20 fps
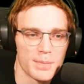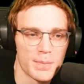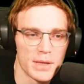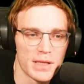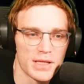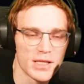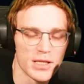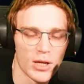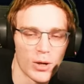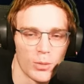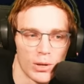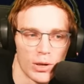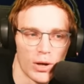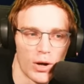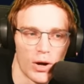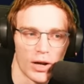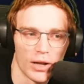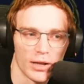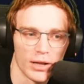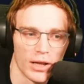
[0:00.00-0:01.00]
been so long
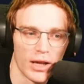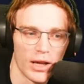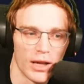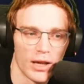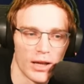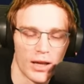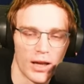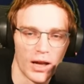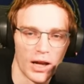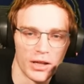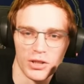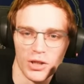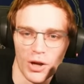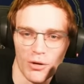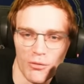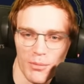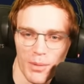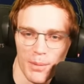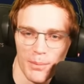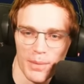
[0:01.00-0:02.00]
yes. that I don't
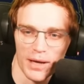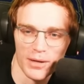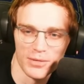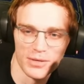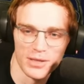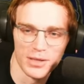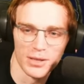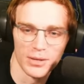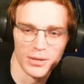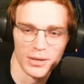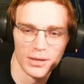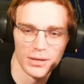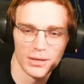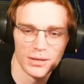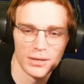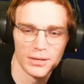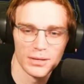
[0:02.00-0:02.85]
remember um, how to do it.